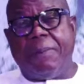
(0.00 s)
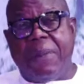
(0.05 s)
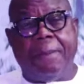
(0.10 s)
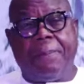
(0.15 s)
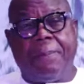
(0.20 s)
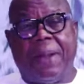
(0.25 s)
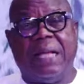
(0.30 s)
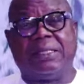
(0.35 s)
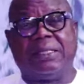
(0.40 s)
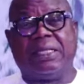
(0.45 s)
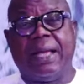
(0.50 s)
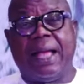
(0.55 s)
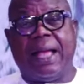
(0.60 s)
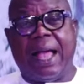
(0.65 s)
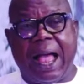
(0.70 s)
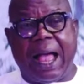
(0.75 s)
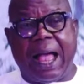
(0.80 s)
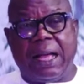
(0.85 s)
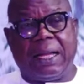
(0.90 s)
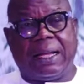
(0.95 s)
members they
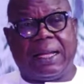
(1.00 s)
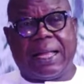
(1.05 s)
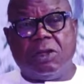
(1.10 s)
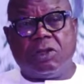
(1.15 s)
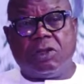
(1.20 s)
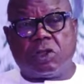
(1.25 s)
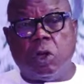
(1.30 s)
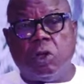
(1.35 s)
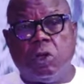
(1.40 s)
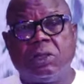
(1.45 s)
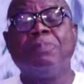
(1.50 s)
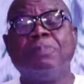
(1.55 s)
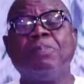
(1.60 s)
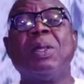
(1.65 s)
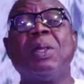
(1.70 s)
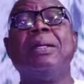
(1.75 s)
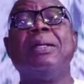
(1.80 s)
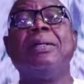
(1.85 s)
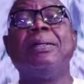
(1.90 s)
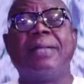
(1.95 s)
are, councils,
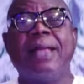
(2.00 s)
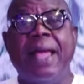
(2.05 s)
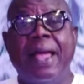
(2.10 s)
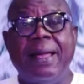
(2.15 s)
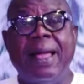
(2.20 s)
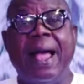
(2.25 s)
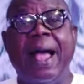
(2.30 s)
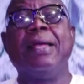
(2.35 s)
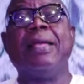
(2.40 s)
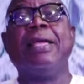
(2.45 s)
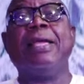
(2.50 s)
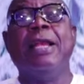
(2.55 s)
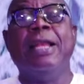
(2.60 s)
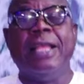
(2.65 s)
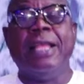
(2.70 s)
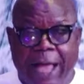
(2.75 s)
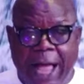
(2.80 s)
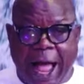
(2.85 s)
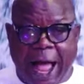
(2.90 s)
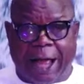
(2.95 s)
they are
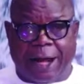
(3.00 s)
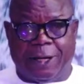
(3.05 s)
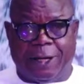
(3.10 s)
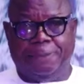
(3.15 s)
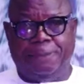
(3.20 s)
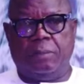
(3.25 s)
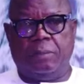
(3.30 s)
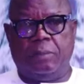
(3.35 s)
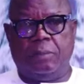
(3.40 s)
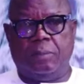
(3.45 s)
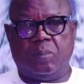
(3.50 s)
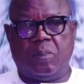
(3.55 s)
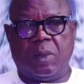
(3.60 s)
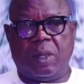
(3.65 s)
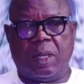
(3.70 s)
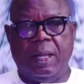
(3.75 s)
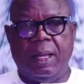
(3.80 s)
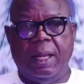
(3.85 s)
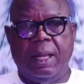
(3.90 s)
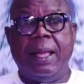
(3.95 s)
illegal.
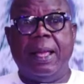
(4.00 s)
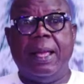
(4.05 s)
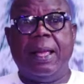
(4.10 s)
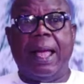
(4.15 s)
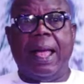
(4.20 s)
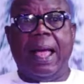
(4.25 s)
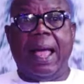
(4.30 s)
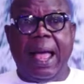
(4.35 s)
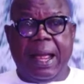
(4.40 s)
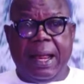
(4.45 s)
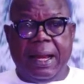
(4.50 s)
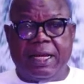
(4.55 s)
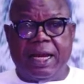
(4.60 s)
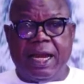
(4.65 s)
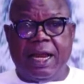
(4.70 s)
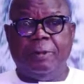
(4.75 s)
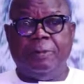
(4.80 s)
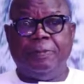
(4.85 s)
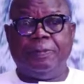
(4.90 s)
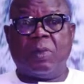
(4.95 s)

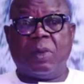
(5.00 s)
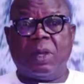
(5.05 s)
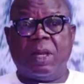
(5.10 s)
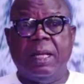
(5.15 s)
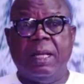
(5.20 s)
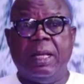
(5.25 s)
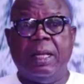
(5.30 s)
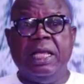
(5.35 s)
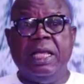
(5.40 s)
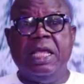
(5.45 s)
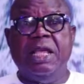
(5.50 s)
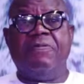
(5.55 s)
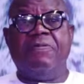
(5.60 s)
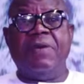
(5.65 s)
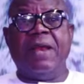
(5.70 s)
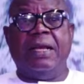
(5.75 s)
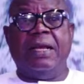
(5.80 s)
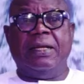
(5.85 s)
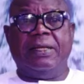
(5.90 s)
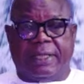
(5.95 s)
And if
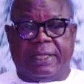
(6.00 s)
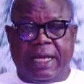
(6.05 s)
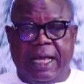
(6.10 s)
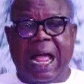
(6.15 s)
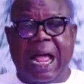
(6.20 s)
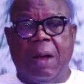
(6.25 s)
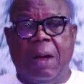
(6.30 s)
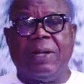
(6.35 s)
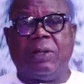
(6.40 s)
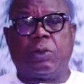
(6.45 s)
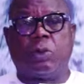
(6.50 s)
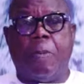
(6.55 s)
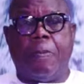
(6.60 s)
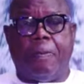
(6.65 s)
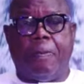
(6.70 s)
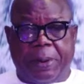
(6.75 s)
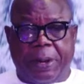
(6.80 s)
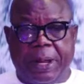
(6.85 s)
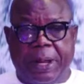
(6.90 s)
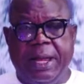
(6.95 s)
Nigeria were to
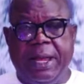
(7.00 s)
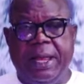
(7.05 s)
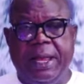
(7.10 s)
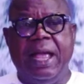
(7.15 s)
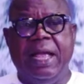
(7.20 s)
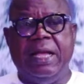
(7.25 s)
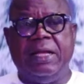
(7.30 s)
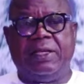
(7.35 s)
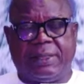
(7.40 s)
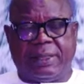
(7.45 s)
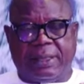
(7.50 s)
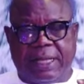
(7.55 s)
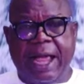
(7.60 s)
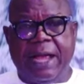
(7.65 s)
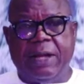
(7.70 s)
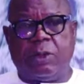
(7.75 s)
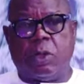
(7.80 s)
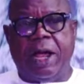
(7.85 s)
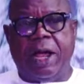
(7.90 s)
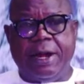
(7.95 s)
be a
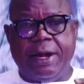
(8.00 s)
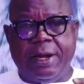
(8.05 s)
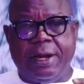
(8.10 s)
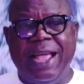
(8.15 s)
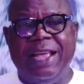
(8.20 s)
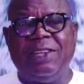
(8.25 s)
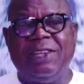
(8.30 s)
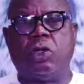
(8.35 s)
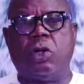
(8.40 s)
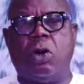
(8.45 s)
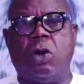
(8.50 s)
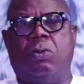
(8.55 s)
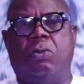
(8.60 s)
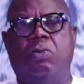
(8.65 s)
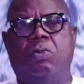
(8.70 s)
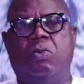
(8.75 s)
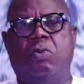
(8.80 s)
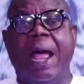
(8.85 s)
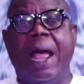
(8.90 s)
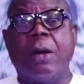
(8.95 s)
state or a nation
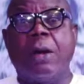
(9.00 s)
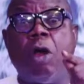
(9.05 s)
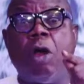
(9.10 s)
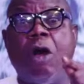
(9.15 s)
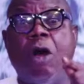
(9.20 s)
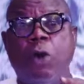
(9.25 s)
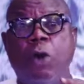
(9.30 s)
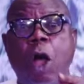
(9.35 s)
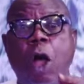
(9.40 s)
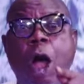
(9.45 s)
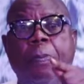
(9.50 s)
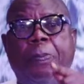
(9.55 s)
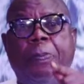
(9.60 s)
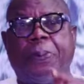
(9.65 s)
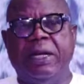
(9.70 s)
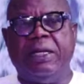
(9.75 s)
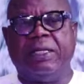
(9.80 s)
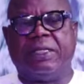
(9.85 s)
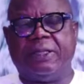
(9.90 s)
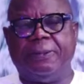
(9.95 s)
where rule of law
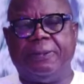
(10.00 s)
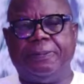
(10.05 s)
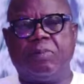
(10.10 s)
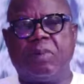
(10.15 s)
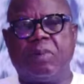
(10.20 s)
operates,